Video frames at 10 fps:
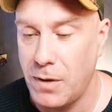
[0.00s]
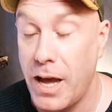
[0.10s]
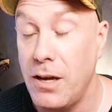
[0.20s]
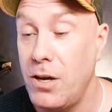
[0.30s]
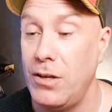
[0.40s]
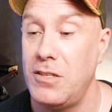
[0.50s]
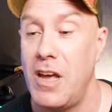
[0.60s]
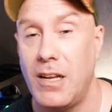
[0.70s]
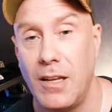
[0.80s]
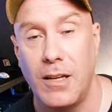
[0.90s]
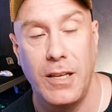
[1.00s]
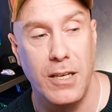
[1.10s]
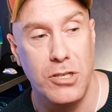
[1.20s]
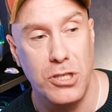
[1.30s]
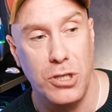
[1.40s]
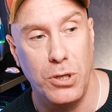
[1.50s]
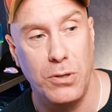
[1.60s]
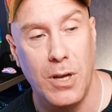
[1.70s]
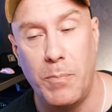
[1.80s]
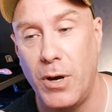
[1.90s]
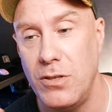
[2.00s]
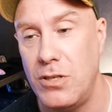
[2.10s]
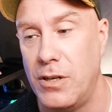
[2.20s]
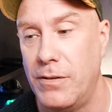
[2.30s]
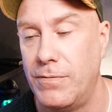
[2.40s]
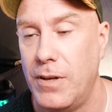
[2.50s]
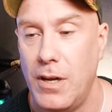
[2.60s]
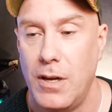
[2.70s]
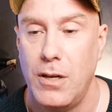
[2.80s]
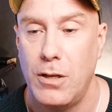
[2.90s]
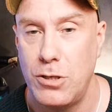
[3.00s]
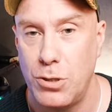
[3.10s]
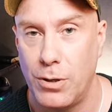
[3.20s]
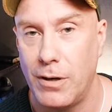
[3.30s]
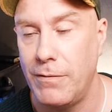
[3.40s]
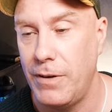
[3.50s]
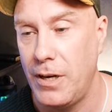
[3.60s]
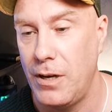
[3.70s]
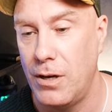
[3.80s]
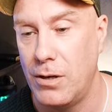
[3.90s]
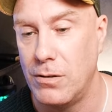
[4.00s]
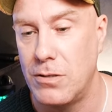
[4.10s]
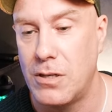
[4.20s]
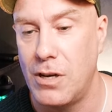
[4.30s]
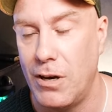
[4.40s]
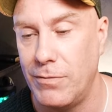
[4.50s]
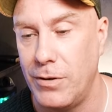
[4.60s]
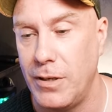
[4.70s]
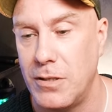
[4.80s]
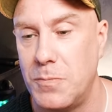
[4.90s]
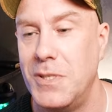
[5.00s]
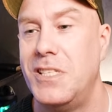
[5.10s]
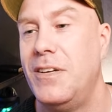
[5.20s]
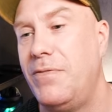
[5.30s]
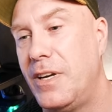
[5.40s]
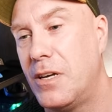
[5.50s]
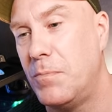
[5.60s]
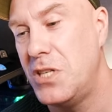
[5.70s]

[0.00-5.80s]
I could technically shoot a bunch of shorter videos covering specific